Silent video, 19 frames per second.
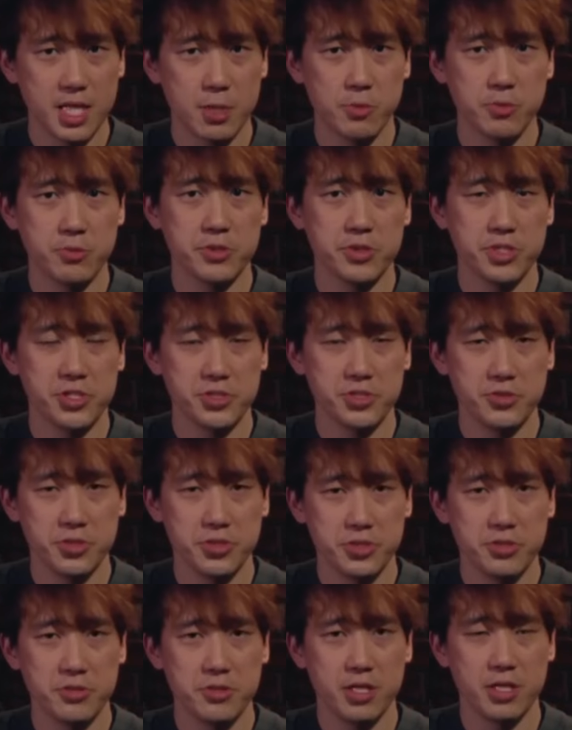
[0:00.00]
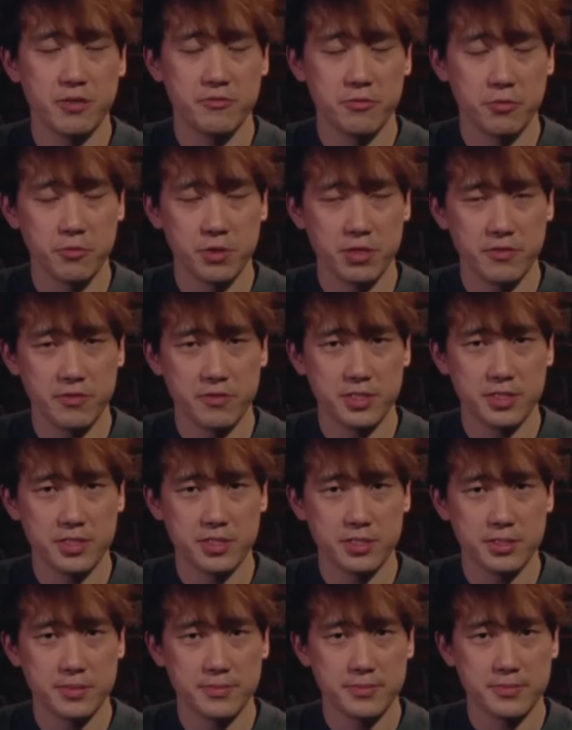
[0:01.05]
and we will issue you a full
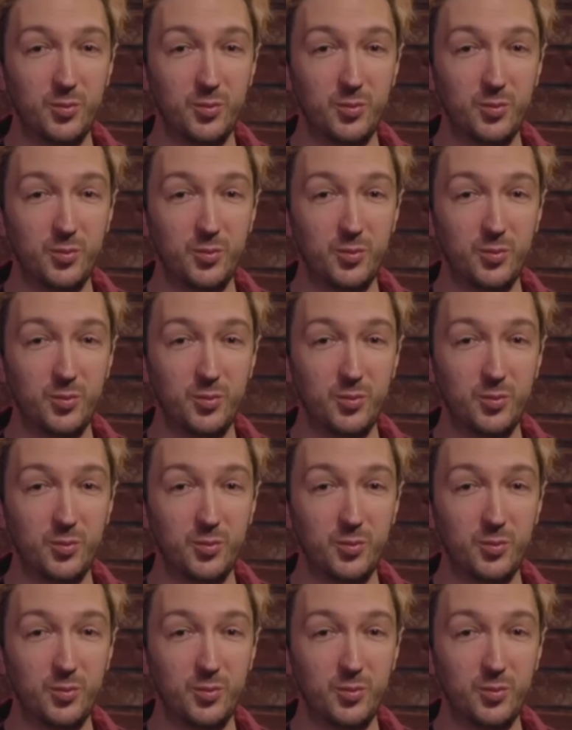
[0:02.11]
refund.